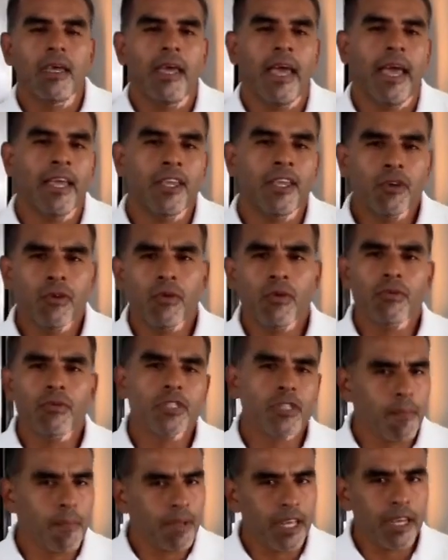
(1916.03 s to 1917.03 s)
And you
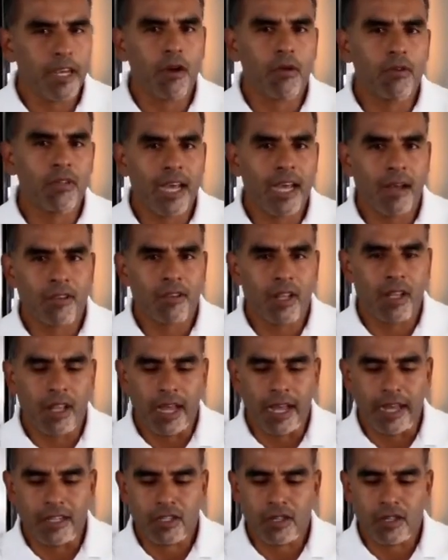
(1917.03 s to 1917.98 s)
simply go down the line.